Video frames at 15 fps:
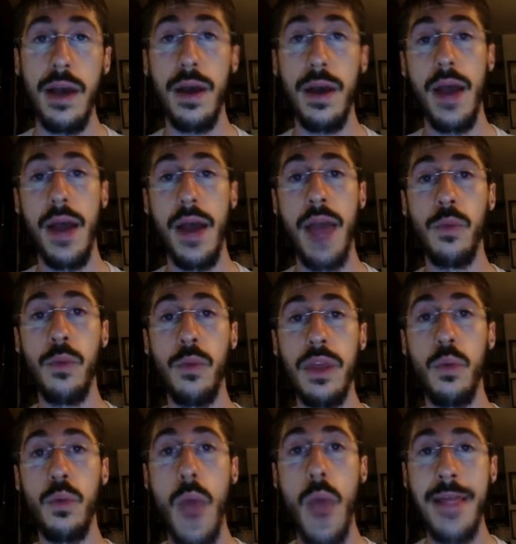And
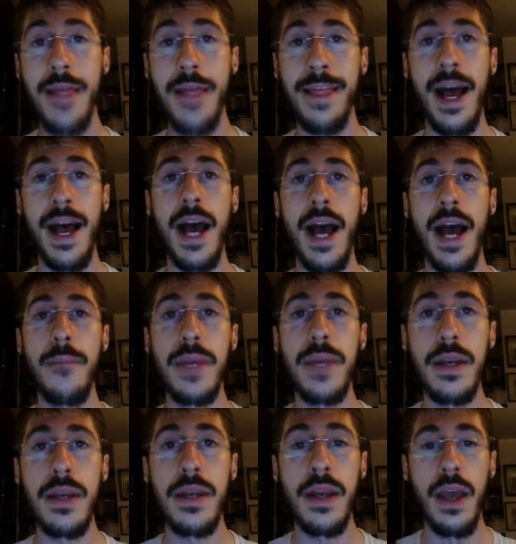with when, I
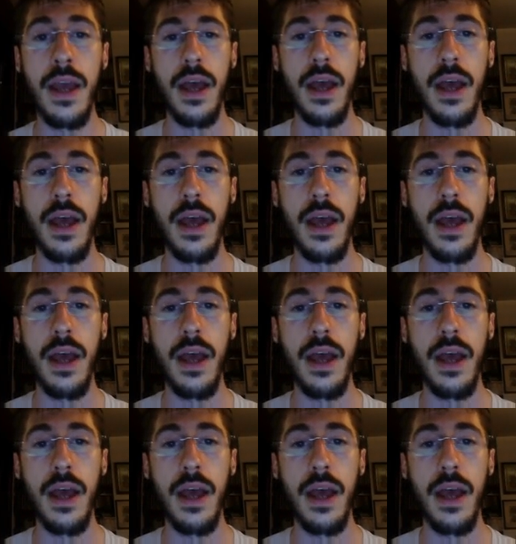mean